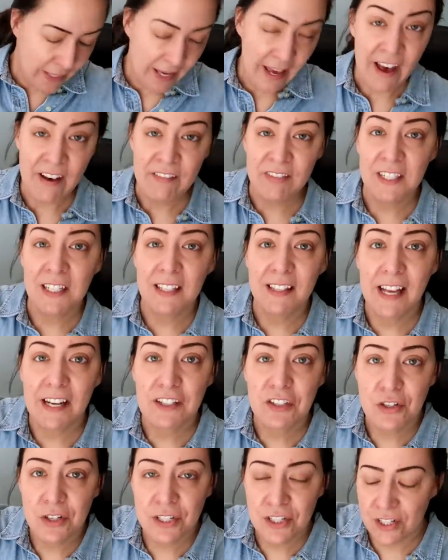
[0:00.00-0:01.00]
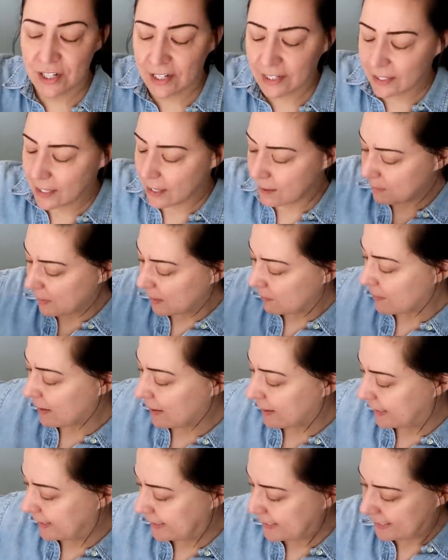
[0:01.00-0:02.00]
we have an electrician coming
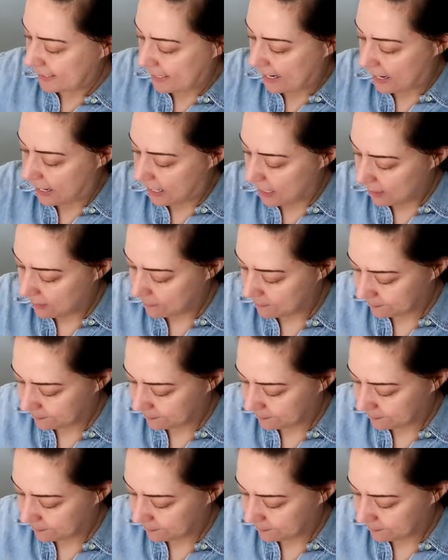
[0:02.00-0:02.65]
by today.